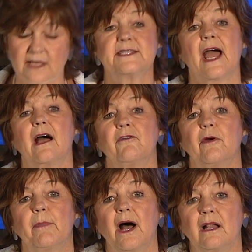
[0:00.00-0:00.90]
sound
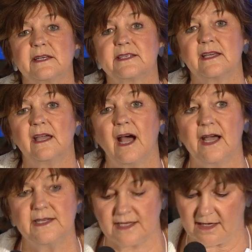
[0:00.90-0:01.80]
policy
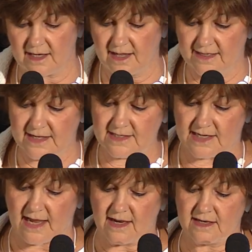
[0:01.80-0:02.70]
idea these
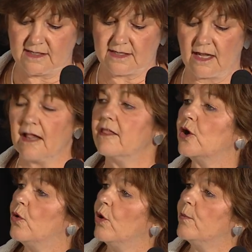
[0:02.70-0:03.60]
days, the
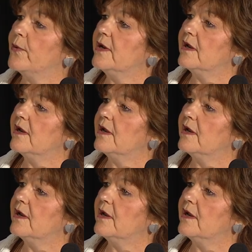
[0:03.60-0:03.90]
corporate